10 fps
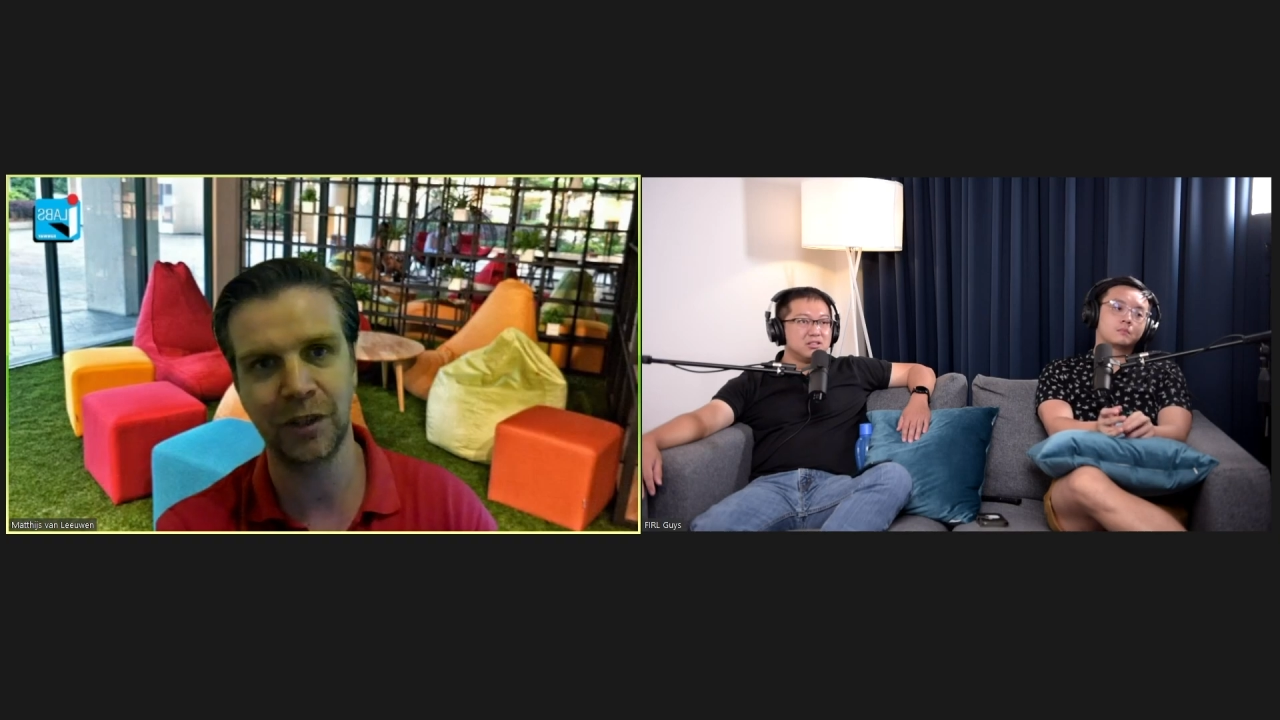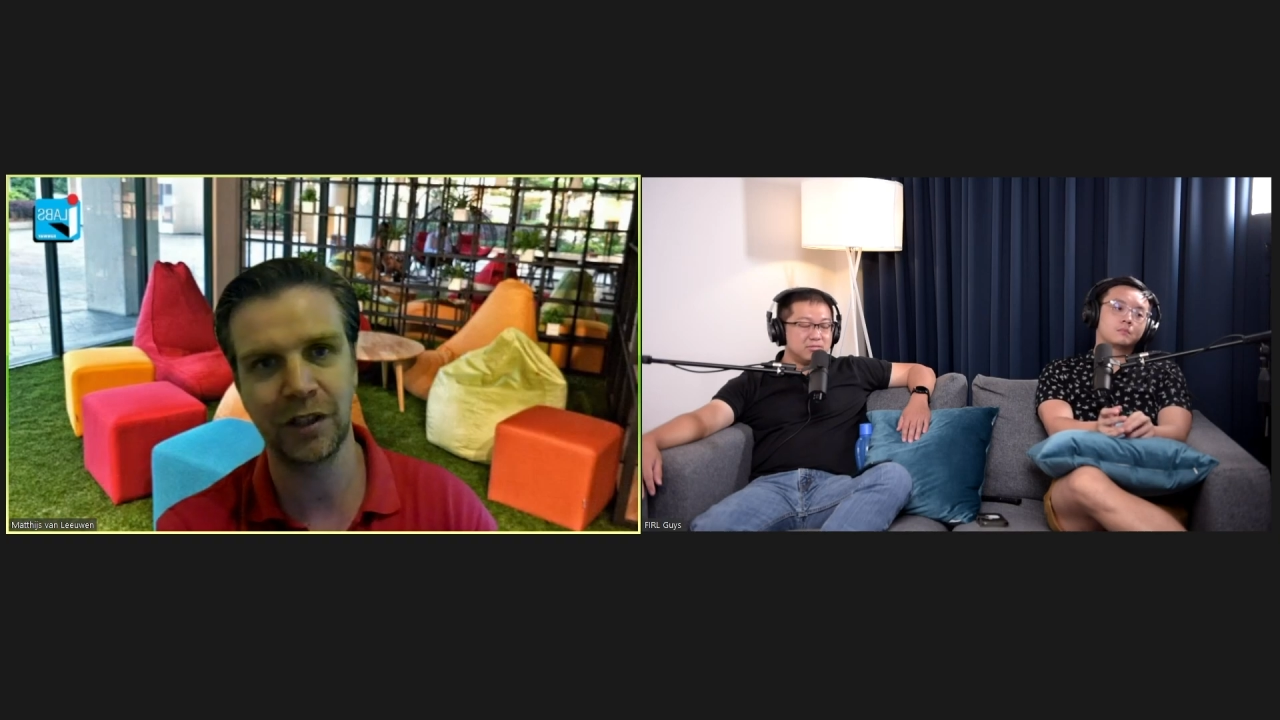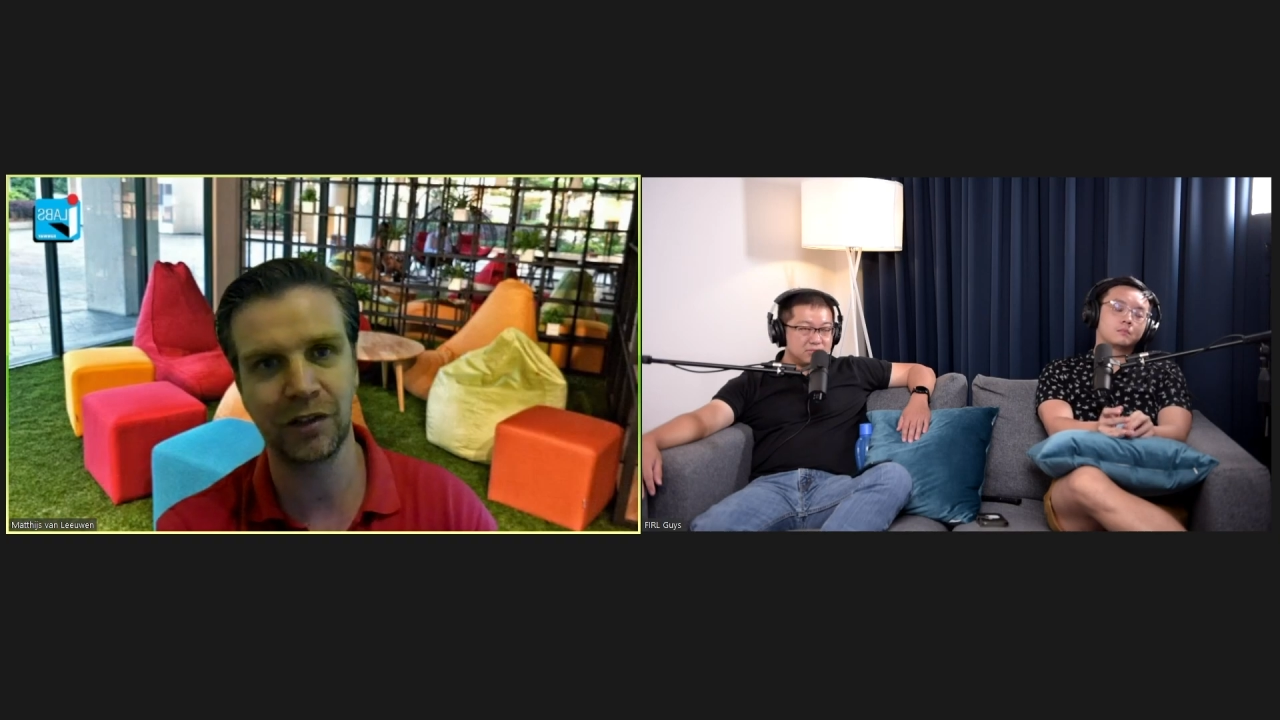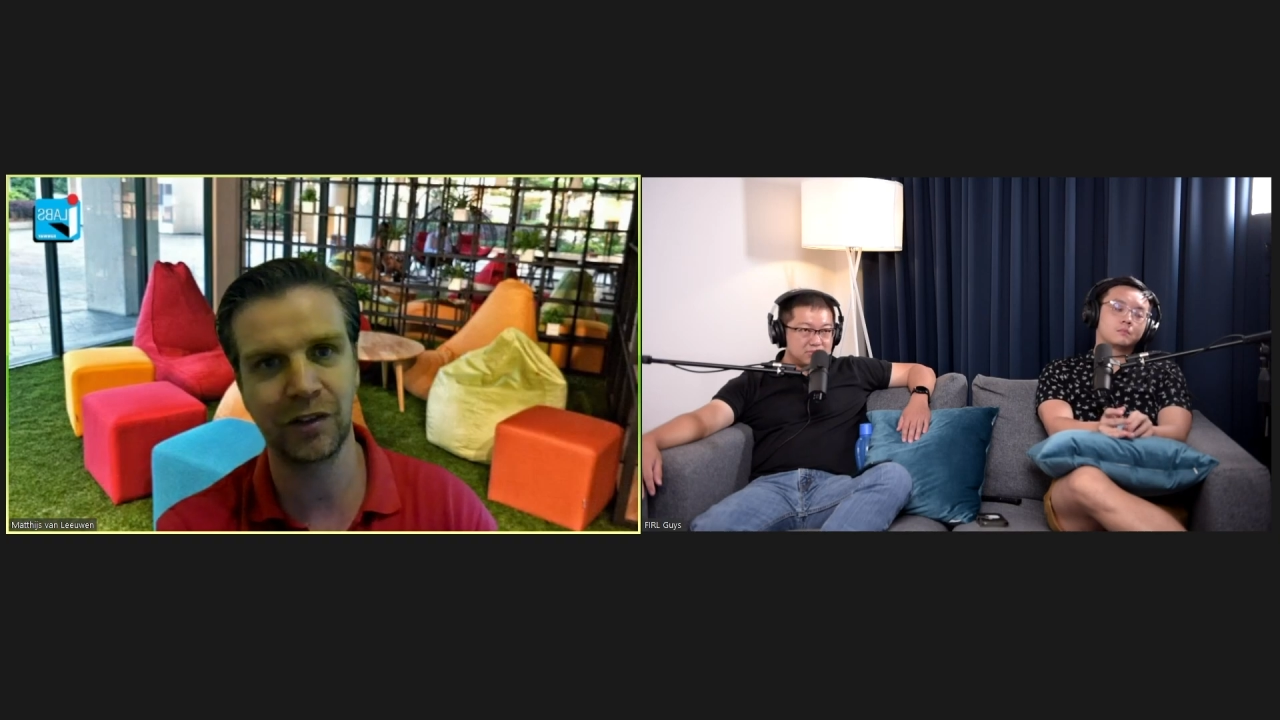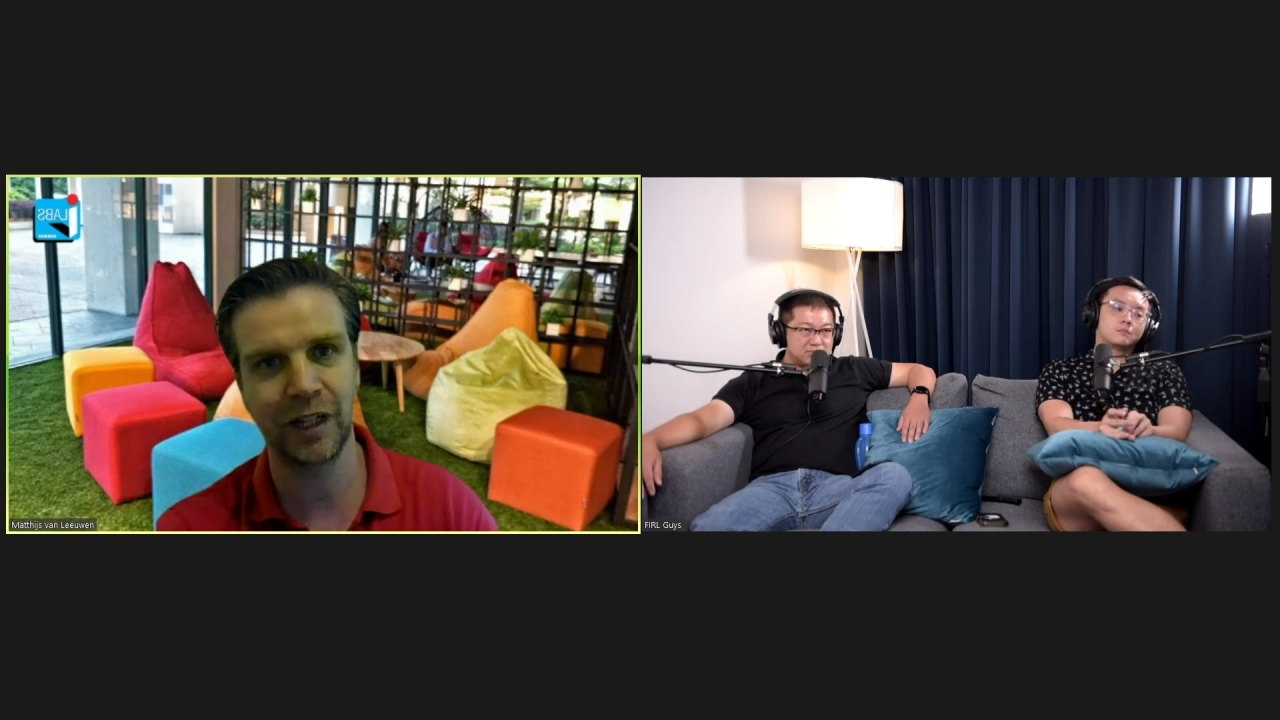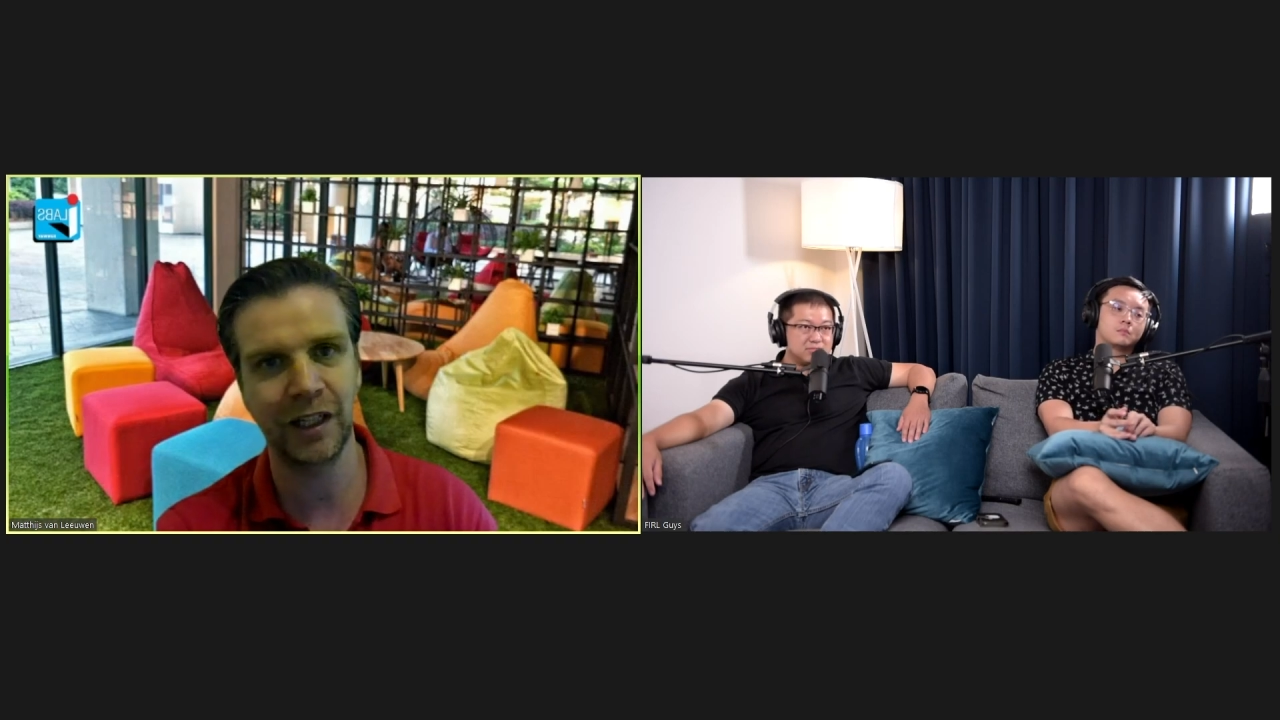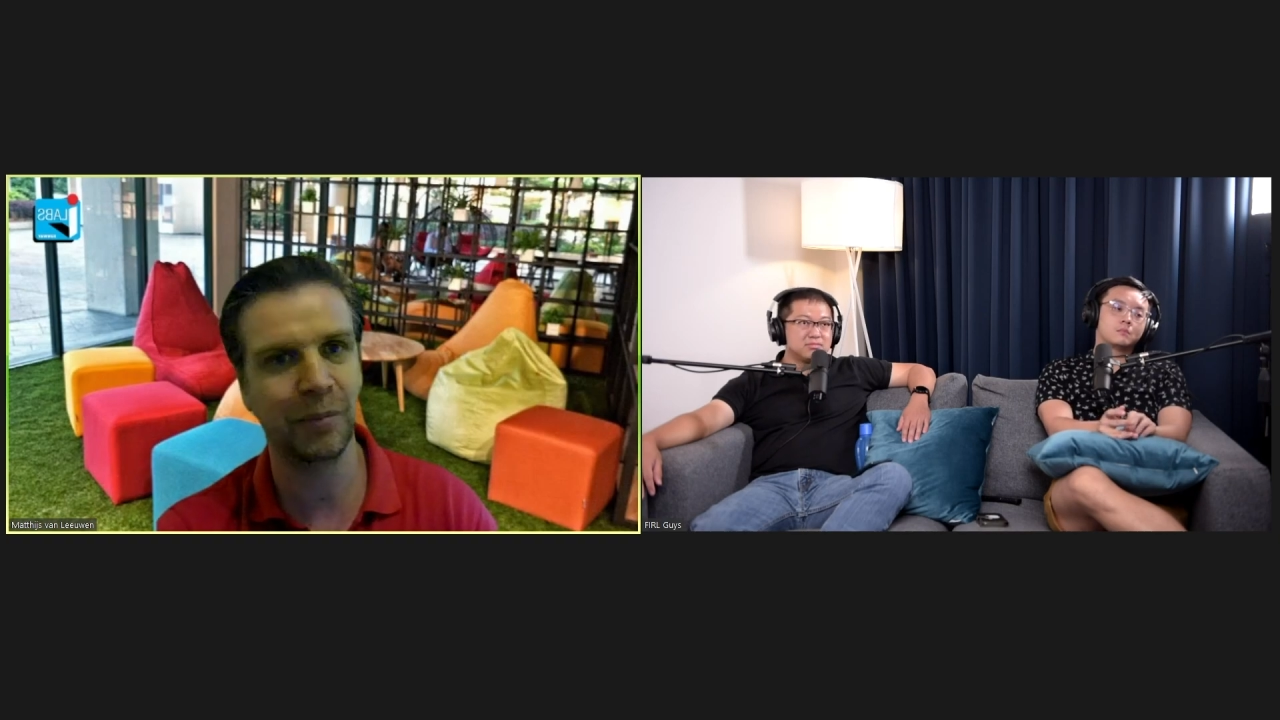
because then